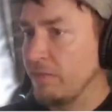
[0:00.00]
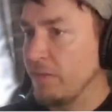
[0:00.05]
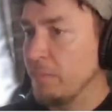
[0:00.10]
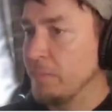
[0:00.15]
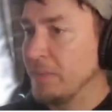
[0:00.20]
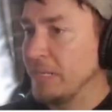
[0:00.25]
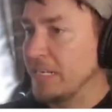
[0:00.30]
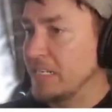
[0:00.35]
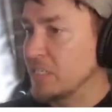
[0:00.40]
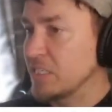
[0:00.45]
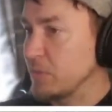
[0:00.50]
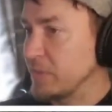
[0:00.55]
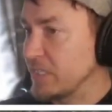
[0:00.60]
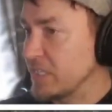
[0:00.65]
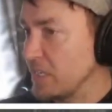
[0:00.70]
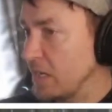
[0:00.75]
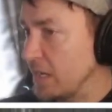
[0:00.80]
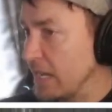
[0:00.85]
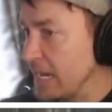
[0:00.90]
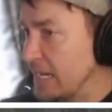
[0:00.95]
And the fun begins
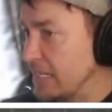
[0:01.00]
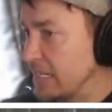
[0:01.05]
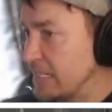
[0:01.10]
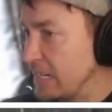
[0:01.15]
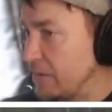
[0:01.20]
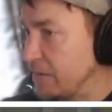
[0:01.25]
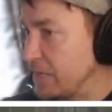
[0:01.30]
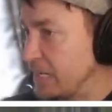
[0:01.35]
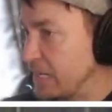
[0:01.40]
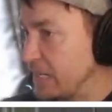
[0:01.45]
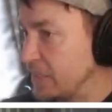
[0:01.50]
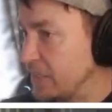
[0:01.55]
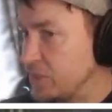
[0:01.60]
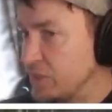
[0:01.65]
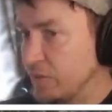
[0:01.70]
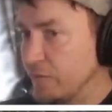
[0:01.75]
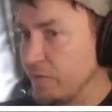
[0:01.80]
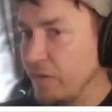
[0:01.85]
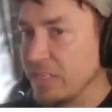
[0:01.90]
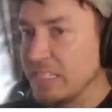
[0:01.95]
when you start heading down here,
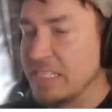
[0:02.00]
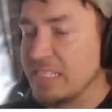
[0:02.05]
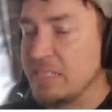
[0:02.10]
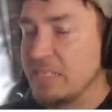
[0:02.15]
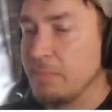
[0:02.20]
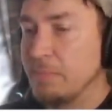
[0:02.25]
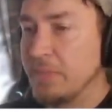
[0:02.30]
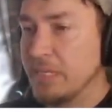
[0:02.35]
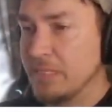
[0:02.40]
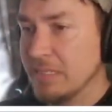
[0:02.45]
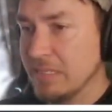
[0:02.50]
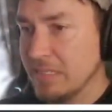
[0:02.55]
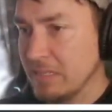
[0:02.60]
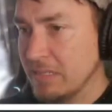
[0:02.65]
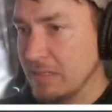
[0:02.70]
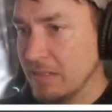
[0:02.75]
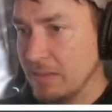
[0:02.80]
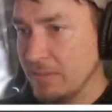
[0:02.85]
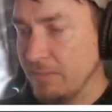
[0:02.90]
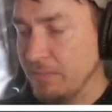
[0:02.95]
because you find
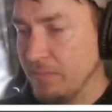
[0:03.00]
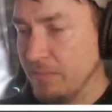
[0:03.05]
symbionts.